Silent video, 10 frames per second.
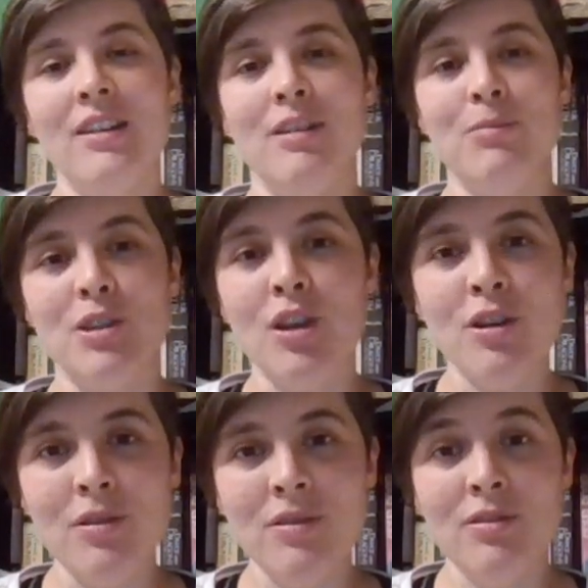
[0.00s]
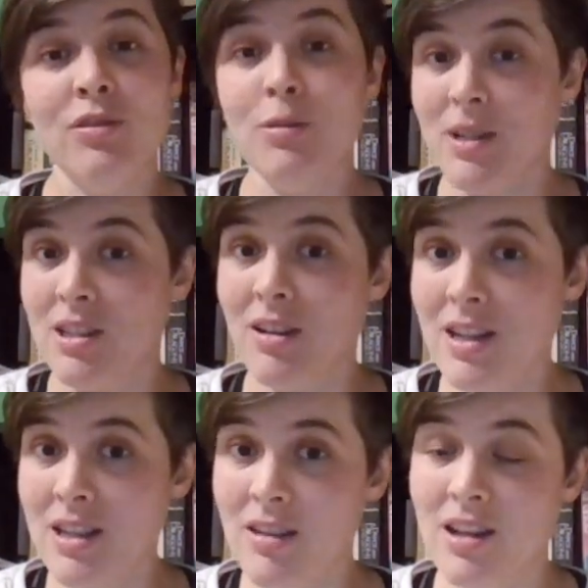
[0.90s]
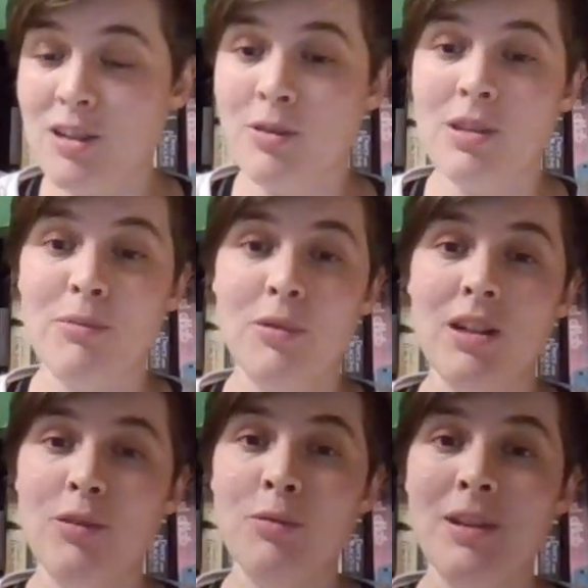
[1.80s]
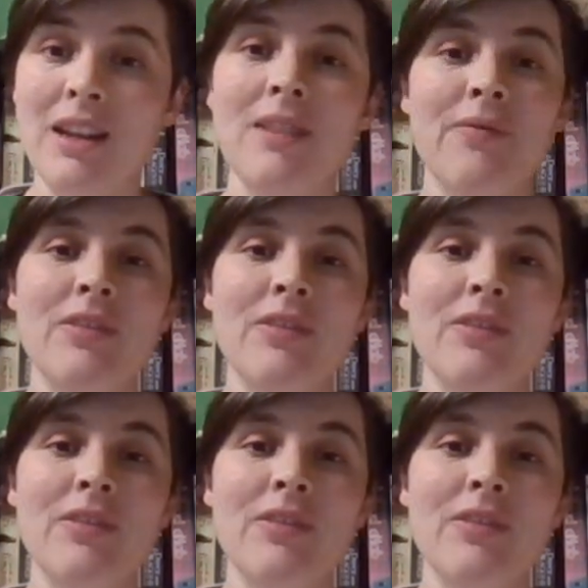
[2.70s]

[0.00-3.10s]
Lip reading: Number 2, do my study that I do in the morning normally.